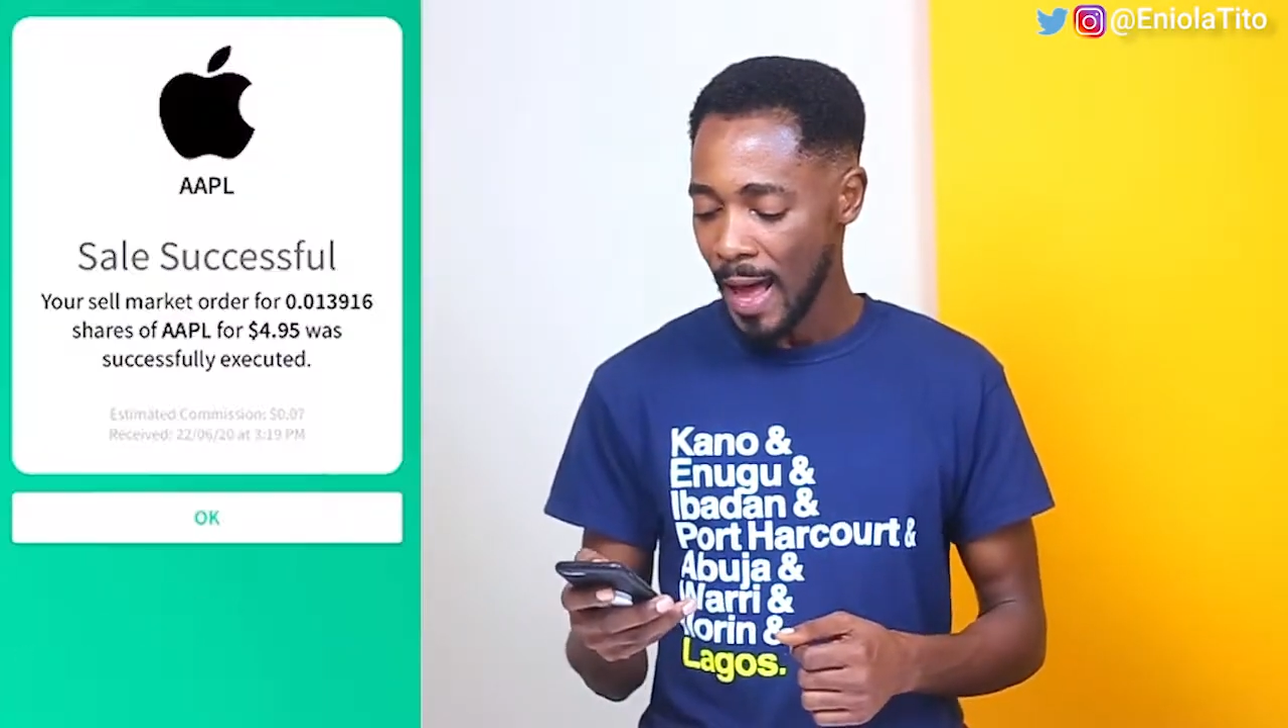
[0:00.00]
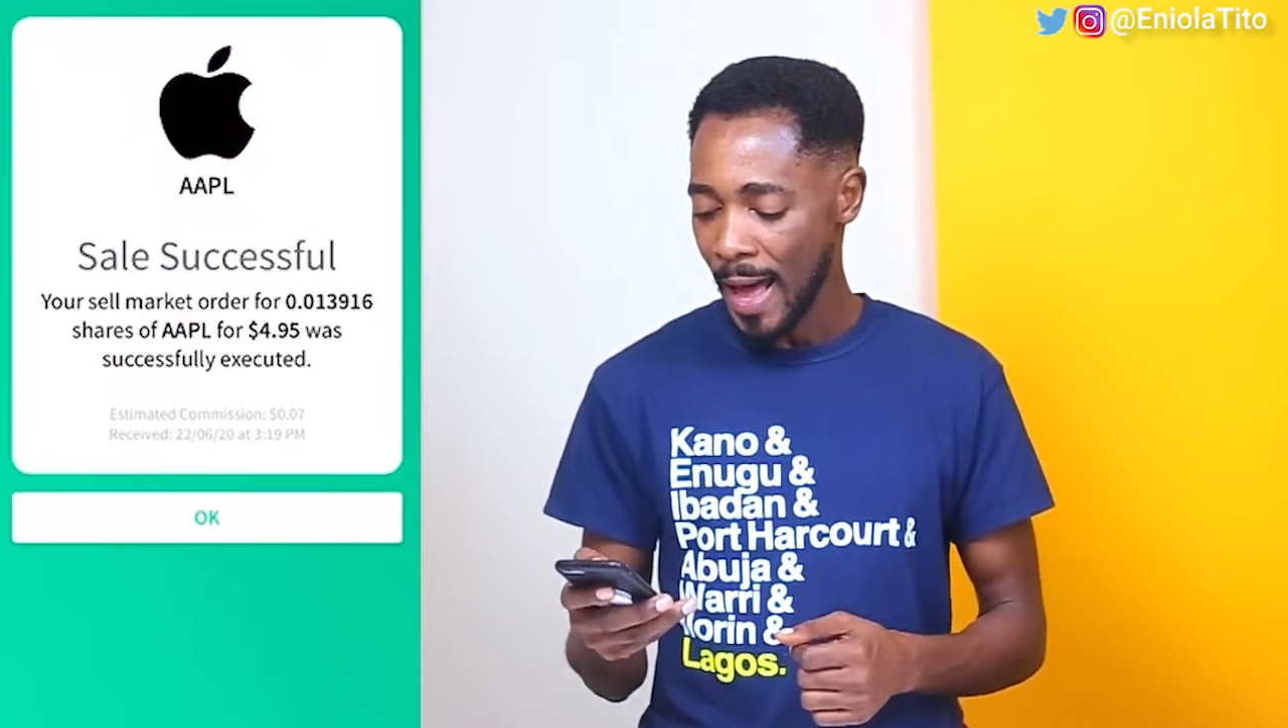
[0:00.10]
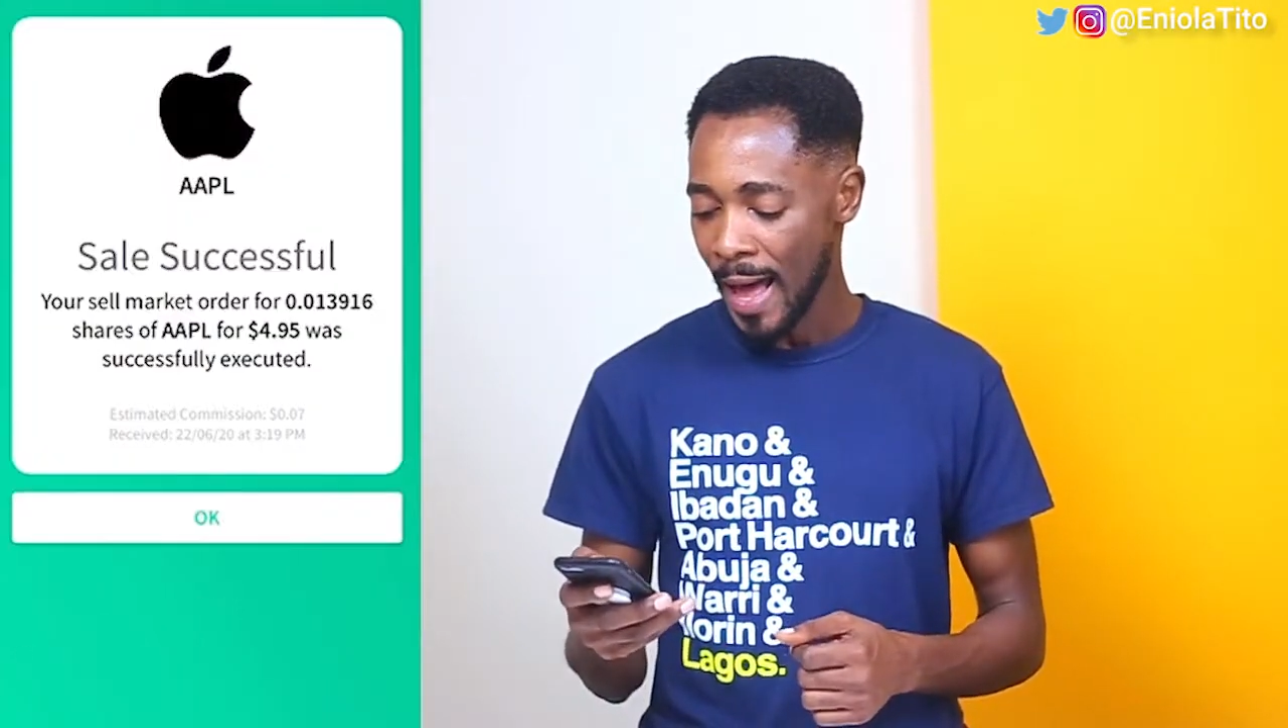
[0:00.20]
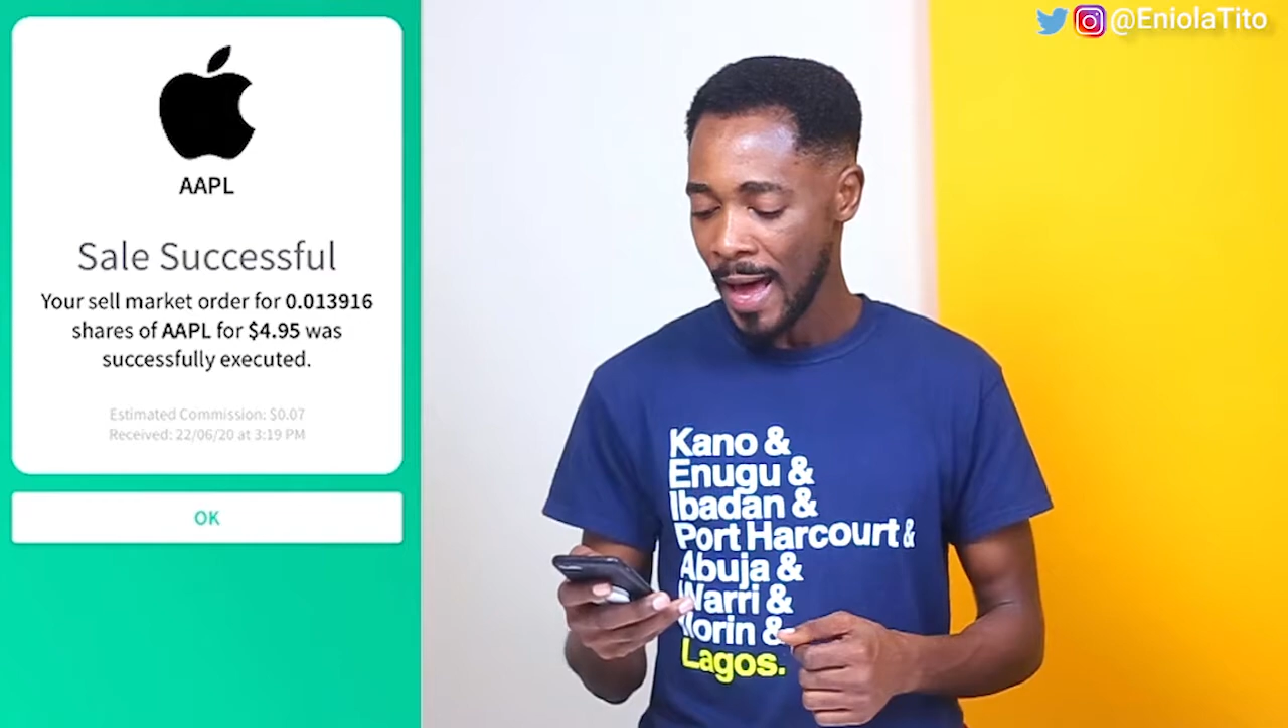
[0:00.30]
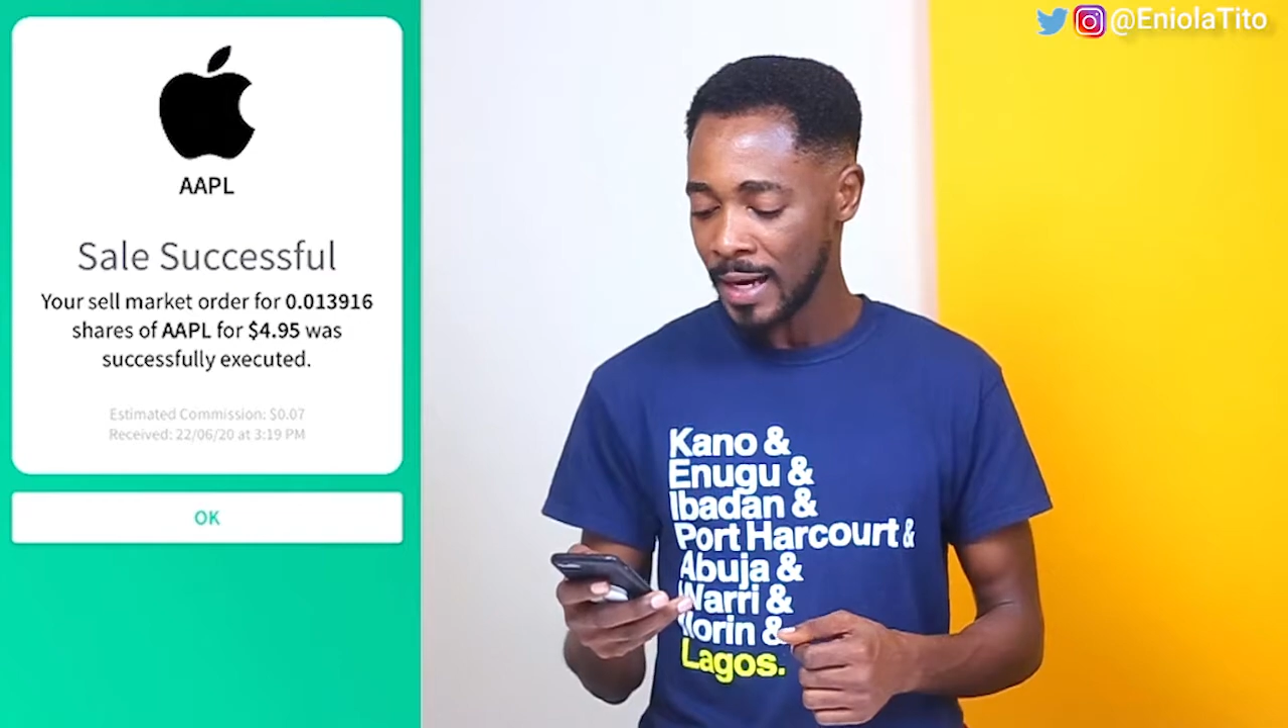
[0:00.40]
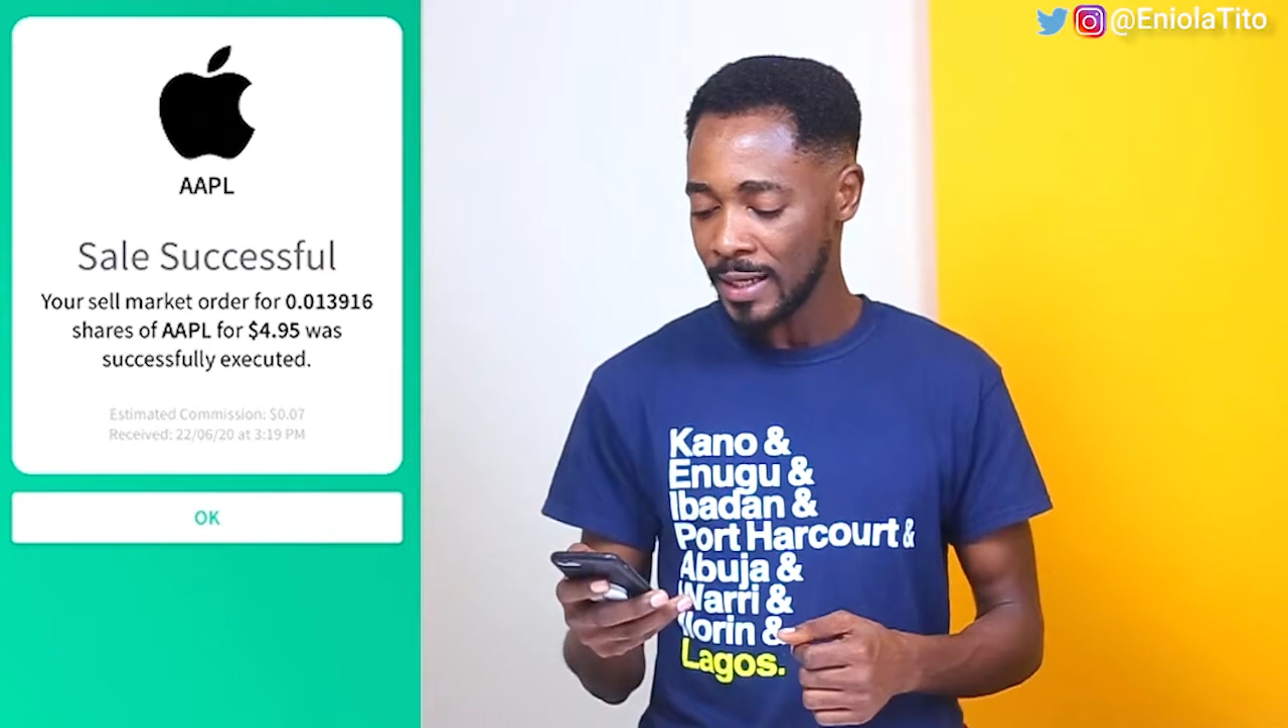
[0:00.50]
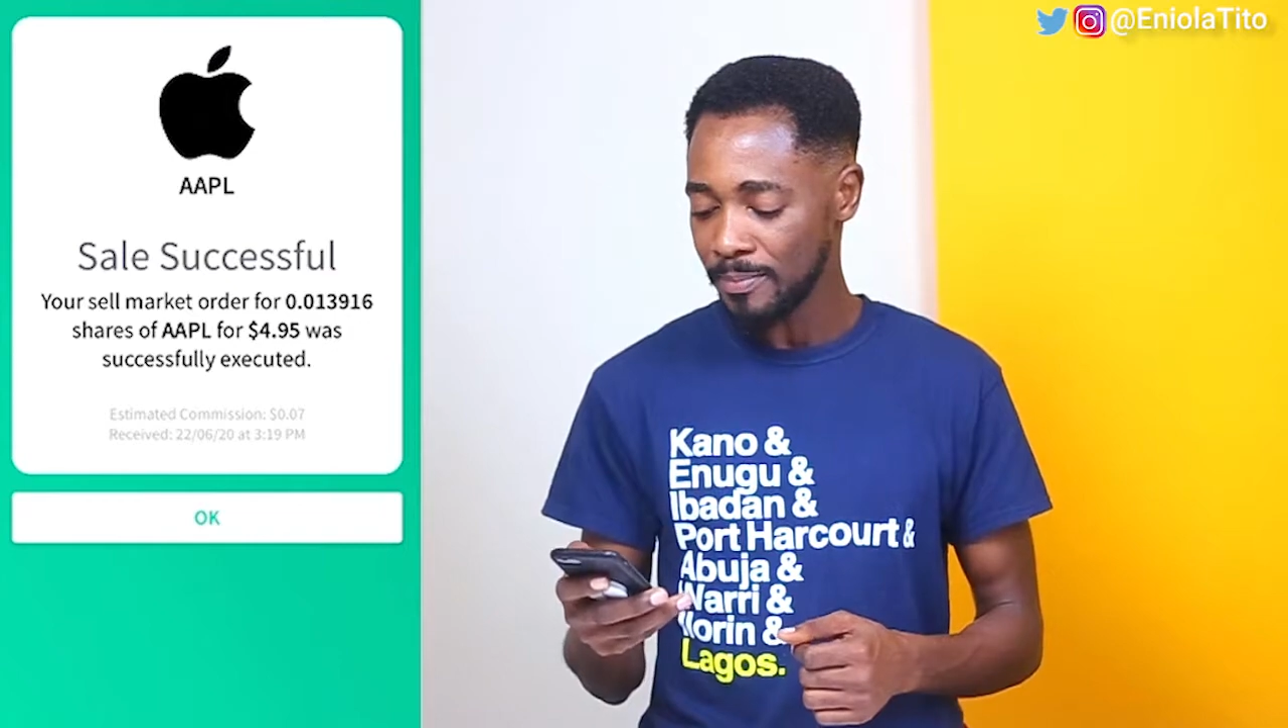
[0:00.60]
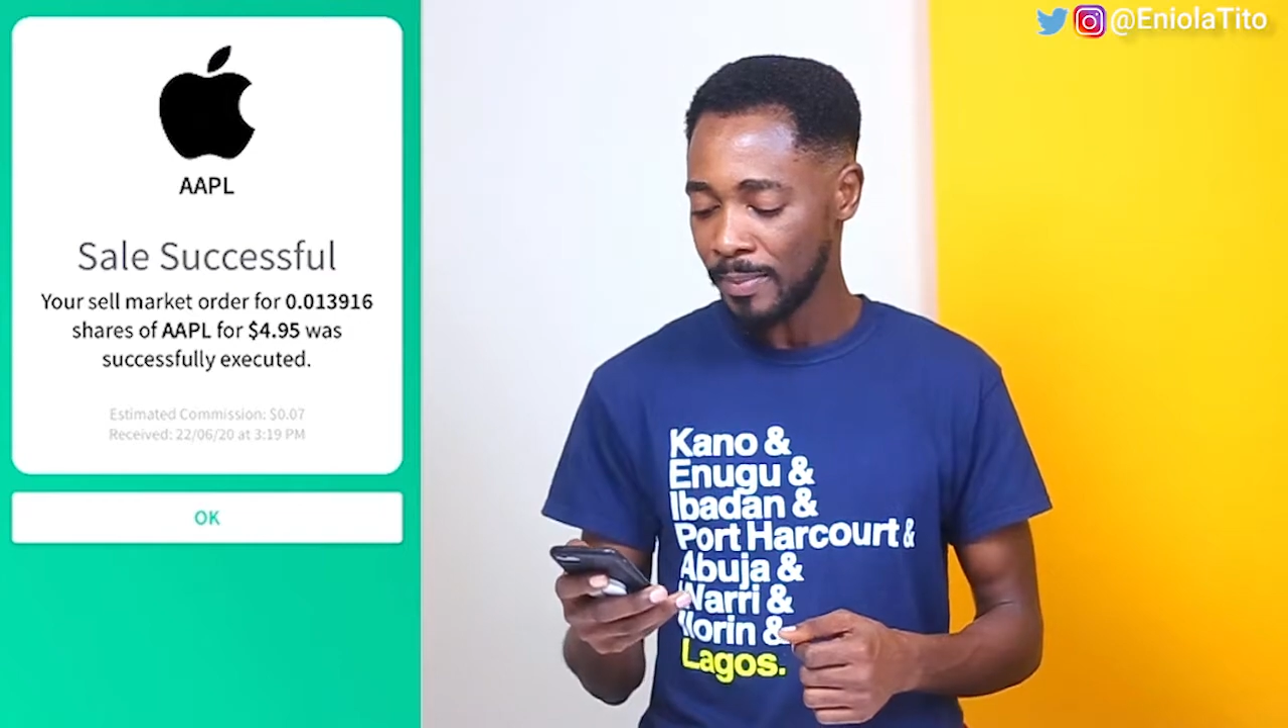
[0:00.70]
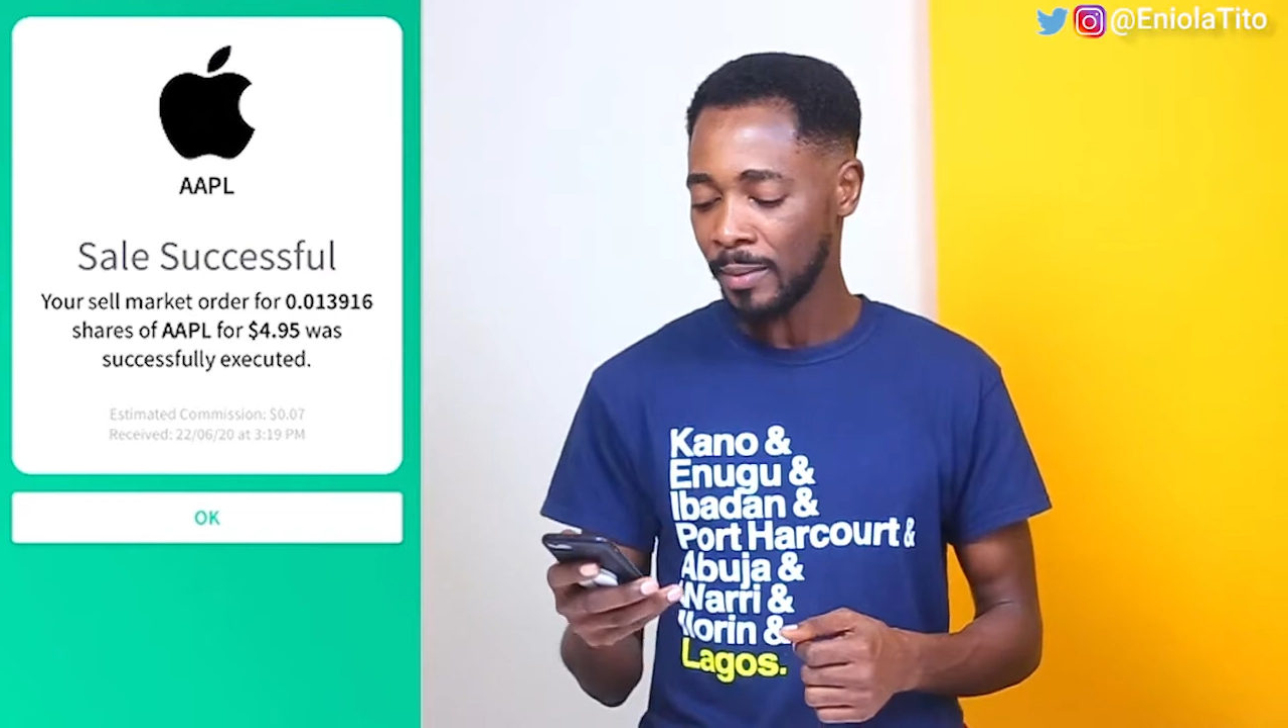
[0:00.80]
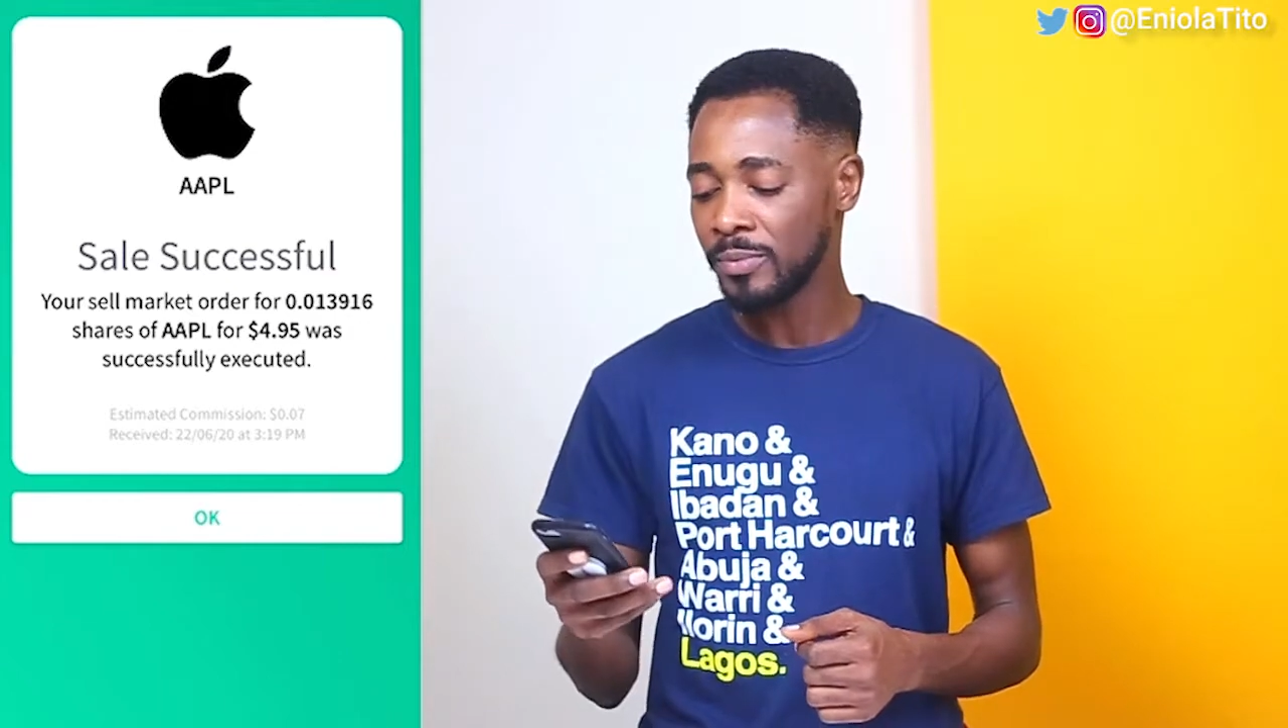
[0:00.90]
and
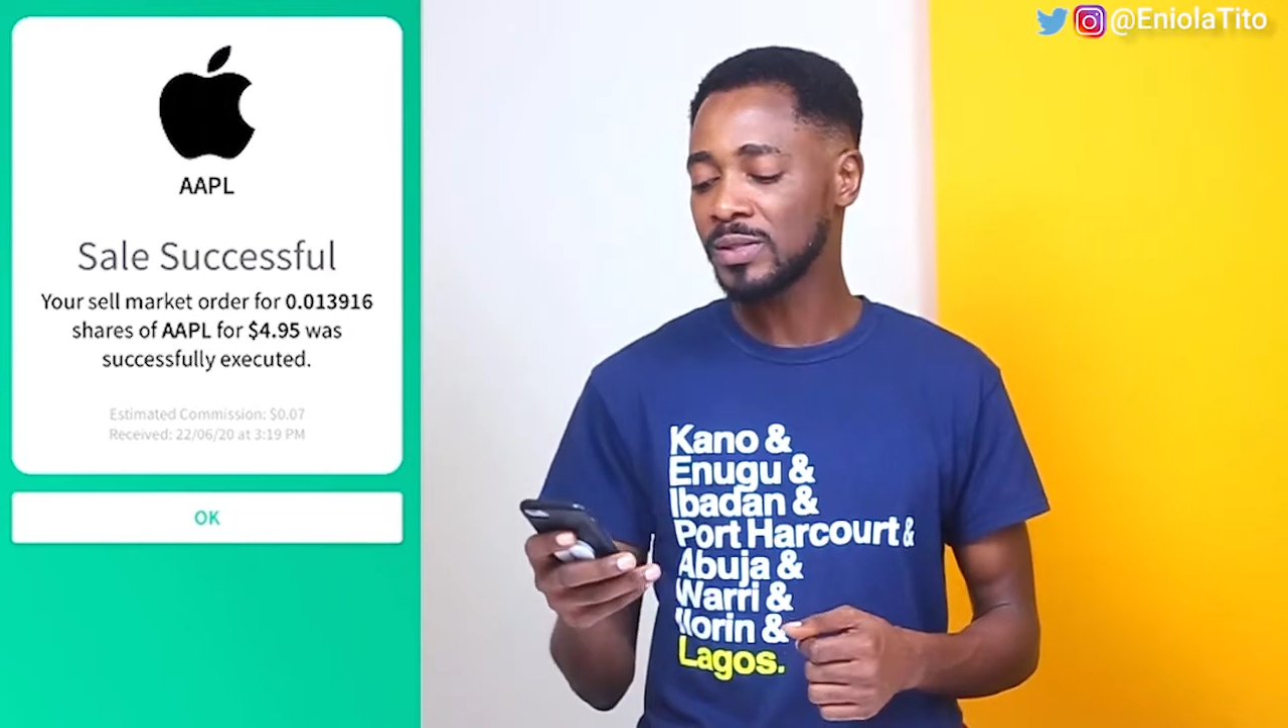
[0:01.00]
Bamboo